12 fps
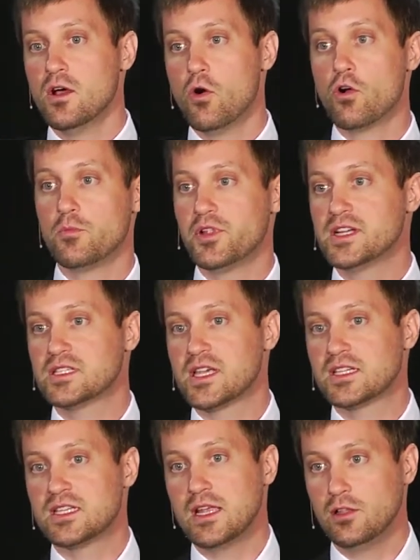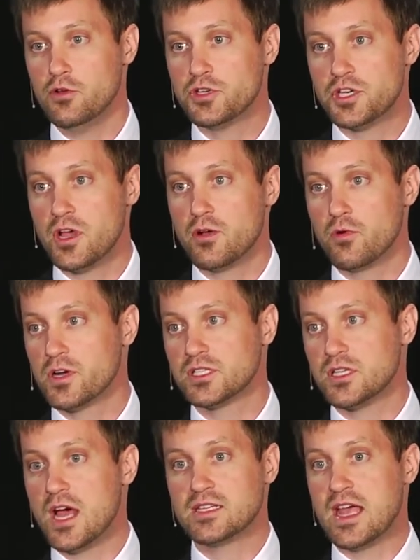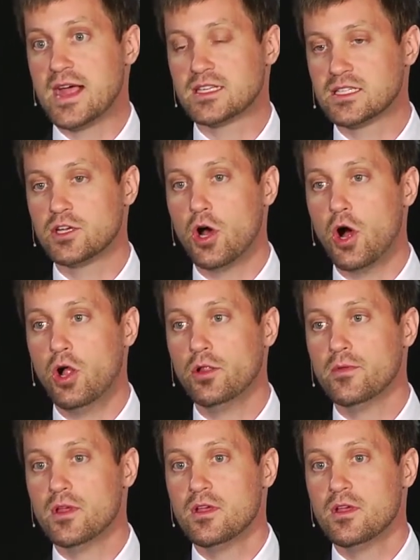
Or in a place like St. Lucia, where it's not taxed at all.